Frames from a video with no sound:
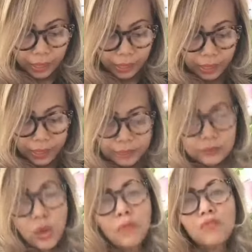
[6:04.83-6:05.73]
and
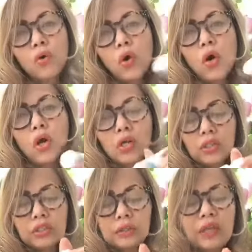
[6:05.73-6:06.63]
of
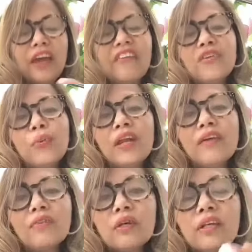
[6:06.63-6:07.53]
course
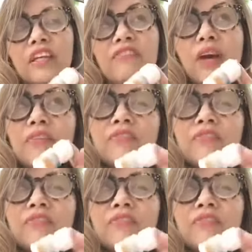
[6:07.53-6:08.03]
whenever if i